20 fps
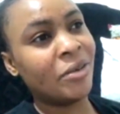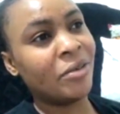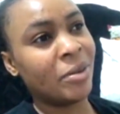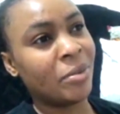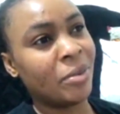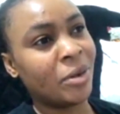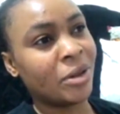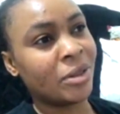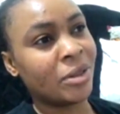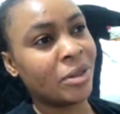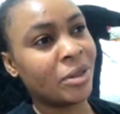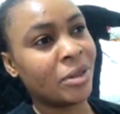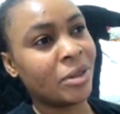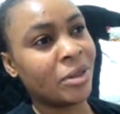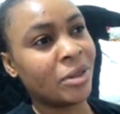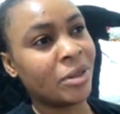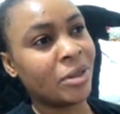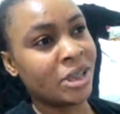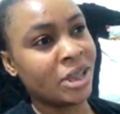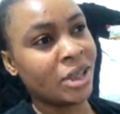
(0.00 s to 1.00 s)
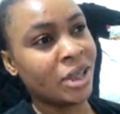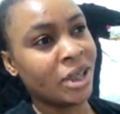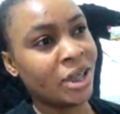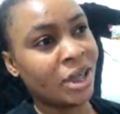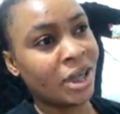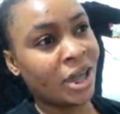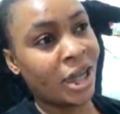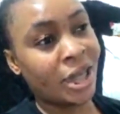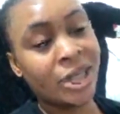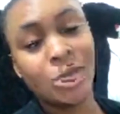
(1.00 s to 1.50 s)
And I hope
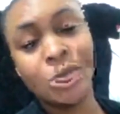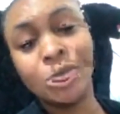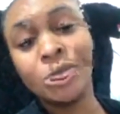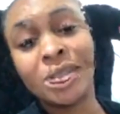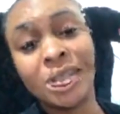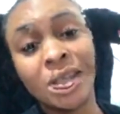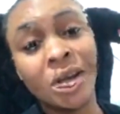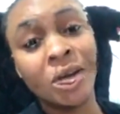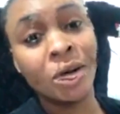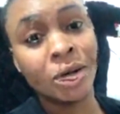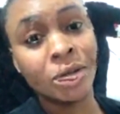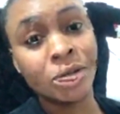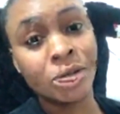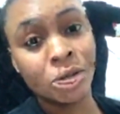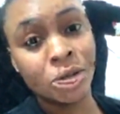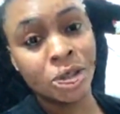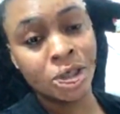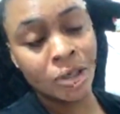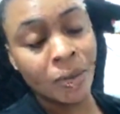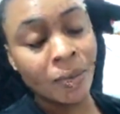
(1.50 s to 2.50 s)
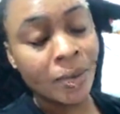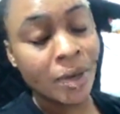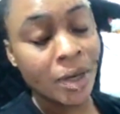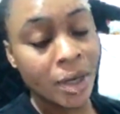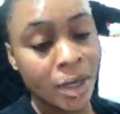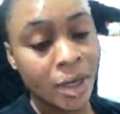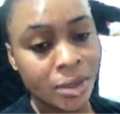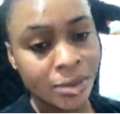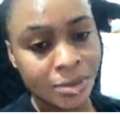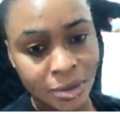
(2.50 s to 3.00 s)
now that XOXO is back,
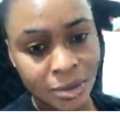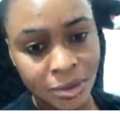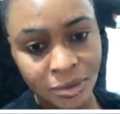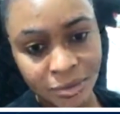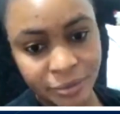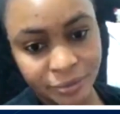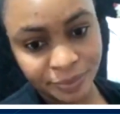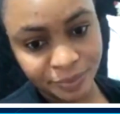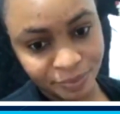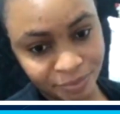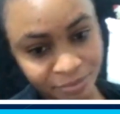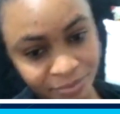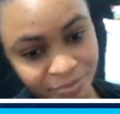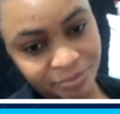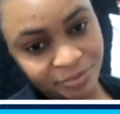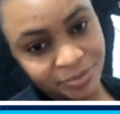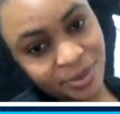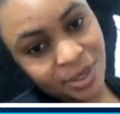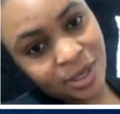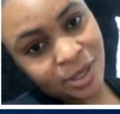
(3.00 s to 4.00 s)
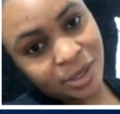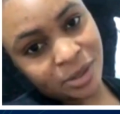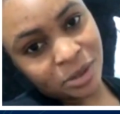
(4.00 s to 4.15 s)
we'll be seeing some more of you.